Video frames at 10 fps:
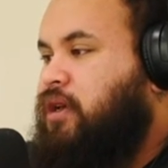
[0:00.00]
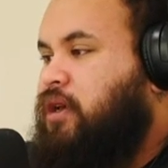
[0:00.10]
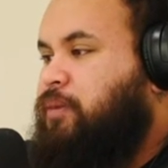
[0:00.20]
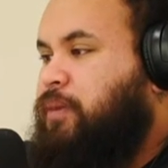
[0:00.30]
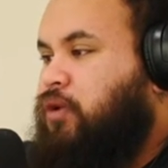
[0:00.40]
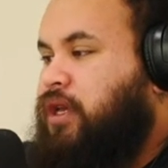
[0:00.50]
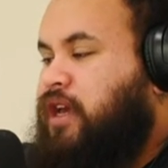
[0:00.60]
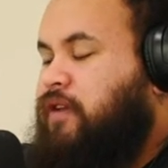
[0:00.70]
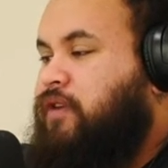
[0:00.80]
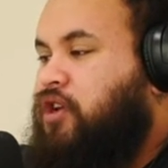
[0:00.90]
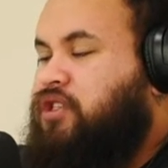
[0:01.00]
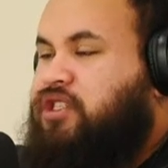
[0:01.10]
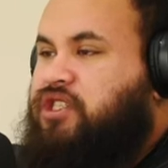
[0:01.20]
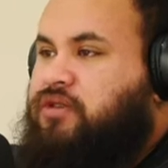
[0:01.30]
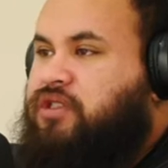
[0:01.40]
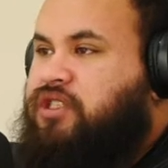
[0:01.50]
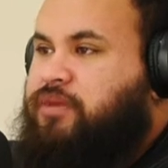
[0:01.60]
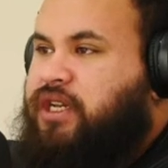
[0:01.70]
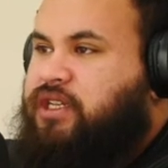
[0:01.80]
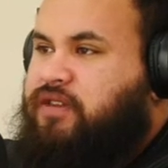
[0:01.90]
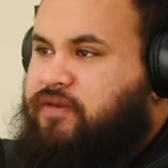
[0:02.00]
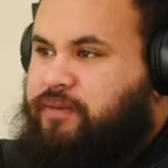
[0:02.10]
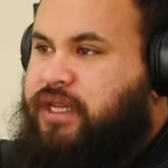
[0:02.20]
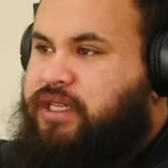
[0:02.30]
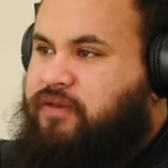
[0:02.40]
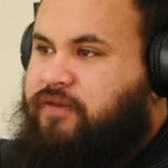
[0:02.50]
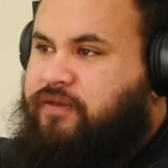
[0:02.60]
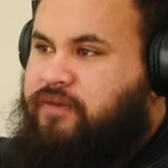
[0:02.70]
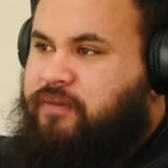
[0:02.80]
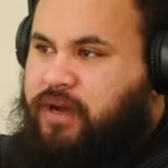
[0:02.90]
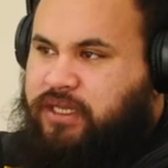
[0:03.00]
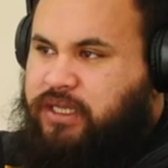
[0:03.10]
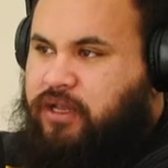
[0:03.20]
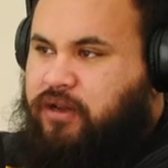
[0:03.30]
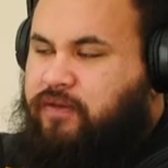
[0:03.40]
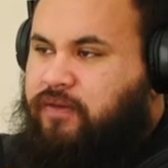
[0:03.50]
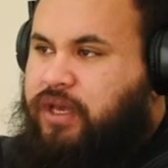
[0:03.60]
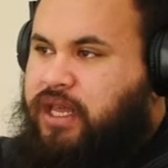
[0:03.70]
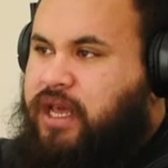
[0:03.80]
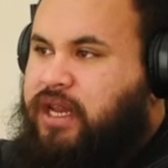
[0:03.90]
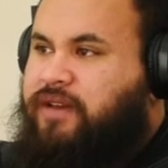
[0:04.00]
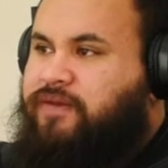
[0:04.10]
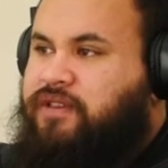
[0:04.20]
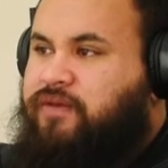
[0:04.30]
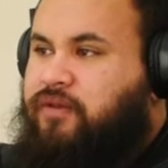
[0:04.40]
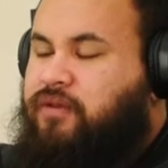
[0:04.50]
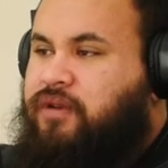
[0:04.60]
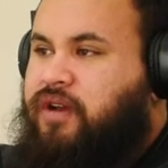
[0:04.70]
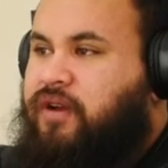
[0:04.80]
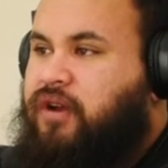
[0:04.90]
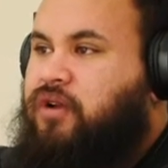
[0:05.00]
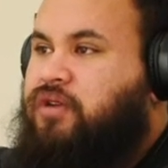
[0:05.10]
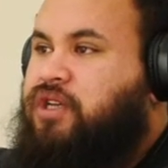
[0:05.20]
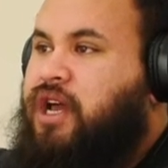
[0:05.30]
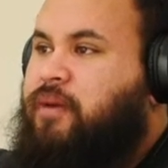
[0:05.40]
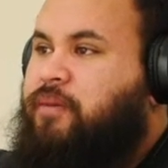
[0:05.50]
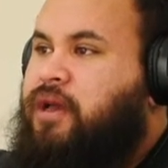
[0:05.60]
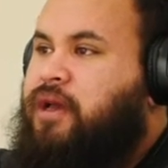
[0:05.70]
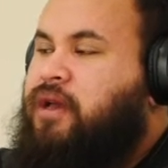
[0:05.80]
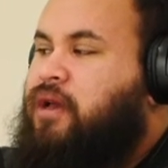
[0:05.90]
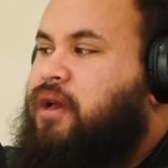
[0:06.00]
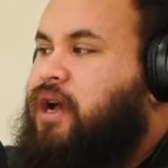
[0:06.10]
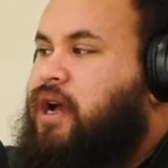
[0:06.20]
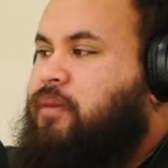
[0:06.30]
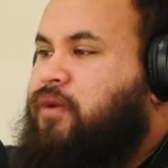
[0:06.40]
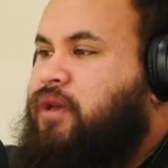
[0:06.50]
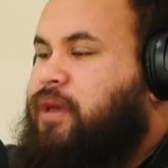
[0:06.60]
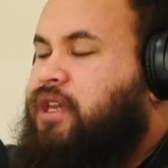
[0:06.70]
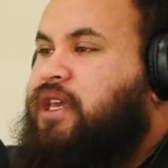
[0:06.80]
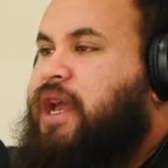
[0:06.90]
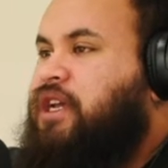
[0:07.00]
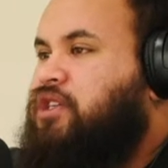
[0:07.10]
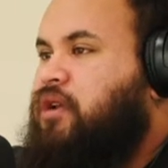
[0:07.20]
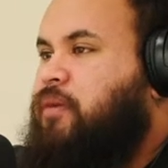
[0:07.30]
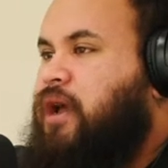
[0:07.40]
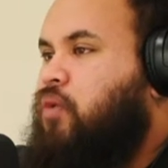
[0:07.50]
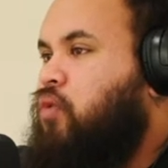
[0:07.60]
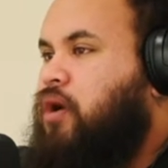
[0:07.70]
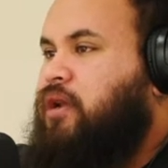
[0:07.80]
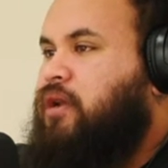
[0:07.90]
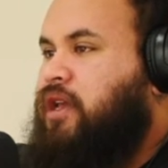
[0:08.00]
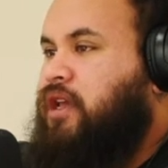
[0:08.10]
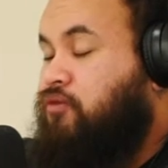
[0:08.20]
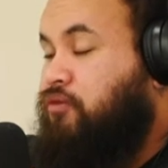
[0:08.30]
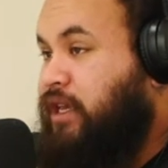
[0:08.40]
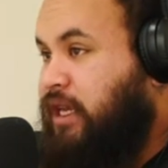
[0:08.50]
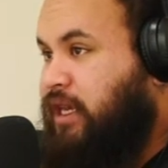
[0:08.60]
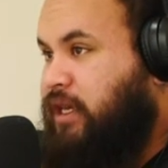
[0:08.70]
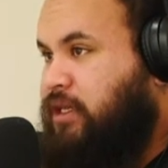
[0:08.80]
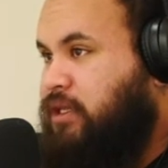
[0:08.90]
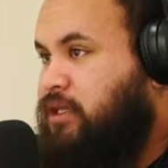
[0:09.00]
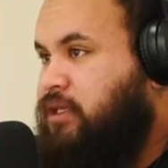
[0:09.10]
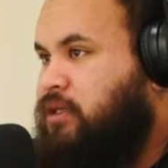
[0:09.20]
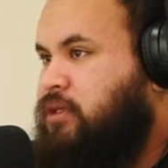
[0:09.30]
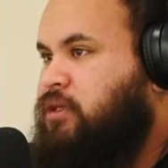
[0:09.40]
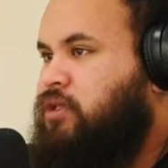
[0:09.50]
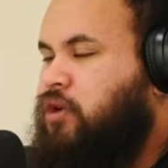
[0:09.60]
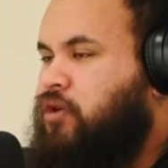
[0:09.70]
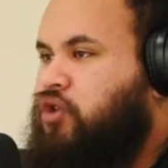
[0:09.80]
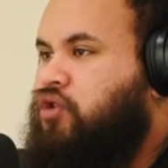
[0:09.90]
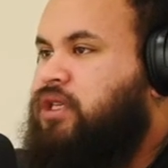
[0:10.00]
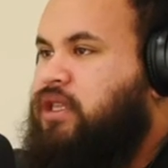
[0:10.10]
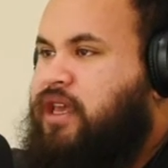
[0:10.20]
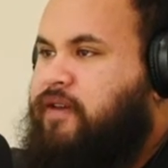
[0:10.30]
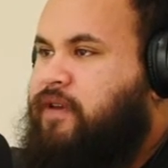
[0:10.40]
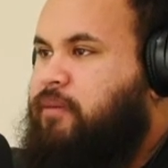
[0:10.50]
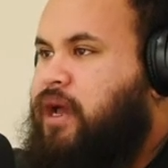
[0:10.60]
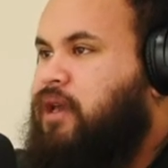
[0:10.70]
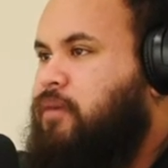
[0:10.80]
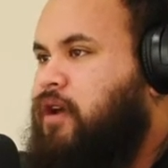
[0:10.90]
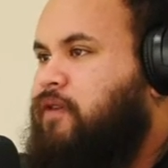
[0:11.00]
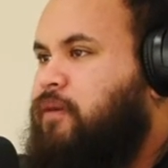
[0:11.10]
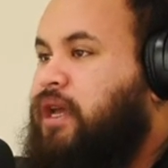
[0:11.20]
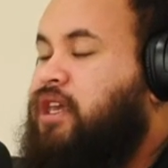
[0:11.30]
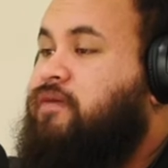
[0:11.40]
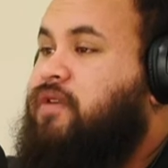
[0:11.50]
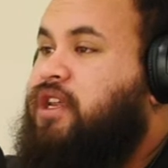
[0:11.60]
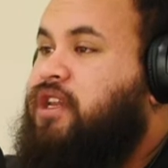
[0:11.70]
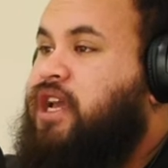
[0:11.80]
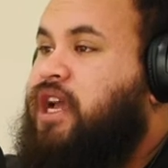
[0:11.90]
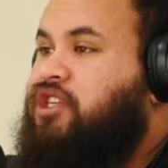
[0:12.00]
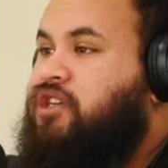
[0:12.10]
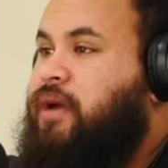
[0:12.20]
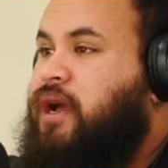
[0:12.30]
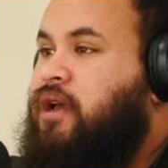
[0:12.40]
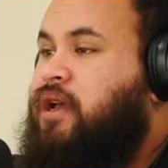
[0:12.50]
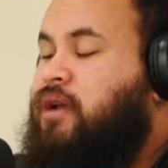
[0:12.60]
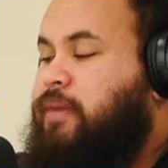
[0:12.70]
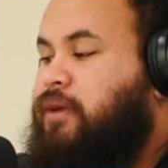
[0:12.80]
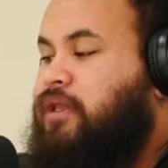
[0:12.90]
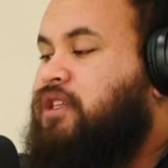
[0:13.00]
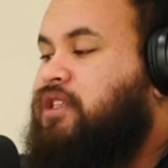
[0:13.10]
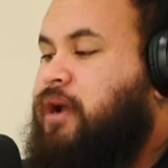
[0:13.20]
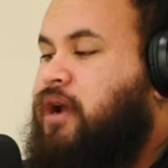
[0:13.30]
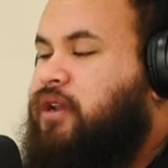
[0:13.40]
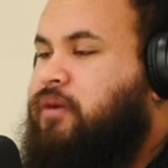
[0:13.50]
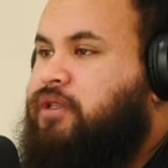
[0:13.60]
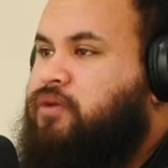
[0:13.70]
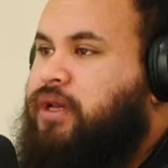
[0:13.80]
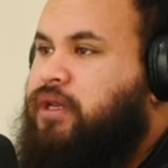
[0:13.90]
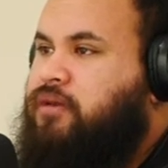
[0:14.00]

videos is still subjective based off my skill of looking at lifts for a very long time. Will give me indication about what it really is. So using their feedback and my feedback and give an indication about maybe the disparity between